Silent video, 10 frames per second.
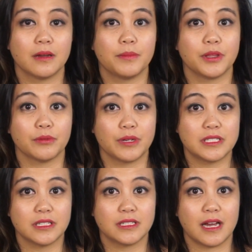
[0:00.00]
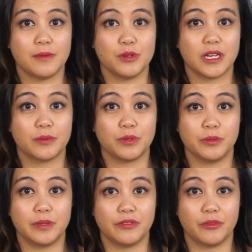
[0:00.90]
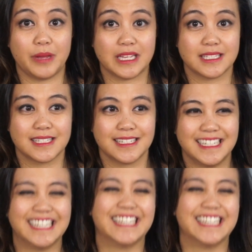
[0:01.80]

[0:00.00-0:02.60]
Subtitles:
But the rest of the time you end up with a bit of a mess.